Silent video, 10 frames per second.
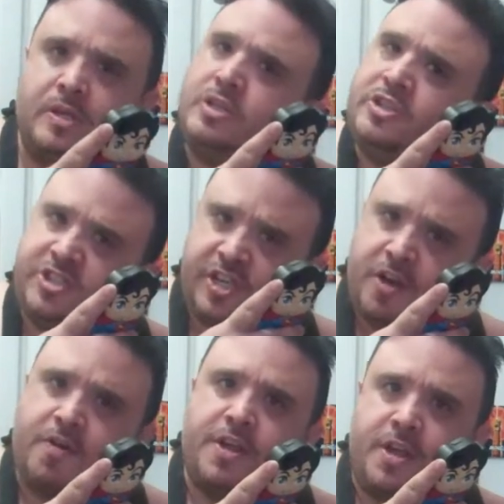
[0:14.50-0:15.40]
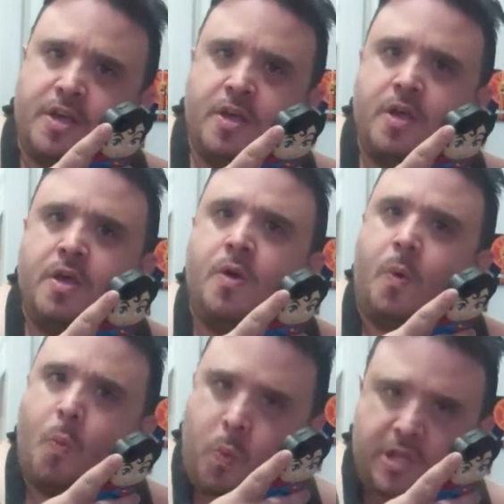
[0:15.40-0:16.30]
Siri,
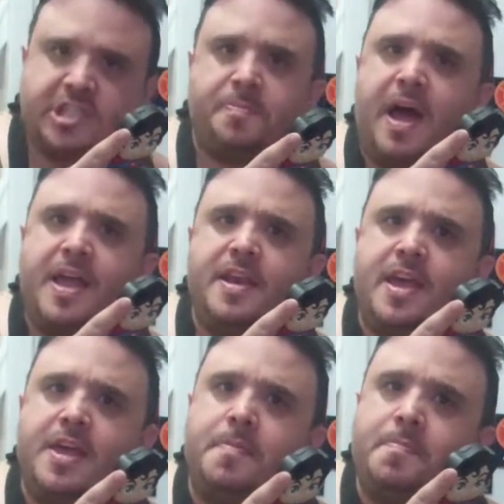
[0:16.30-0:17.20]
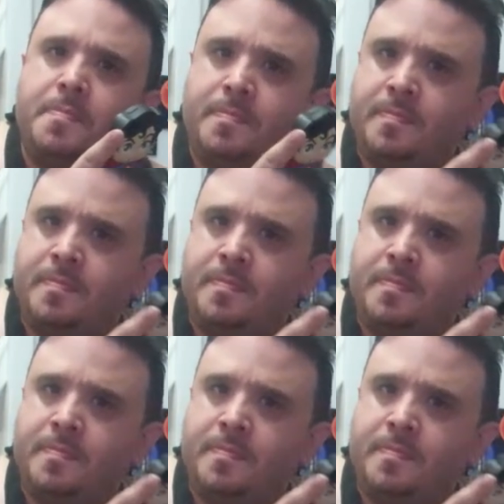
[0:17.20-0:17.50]
what's my name?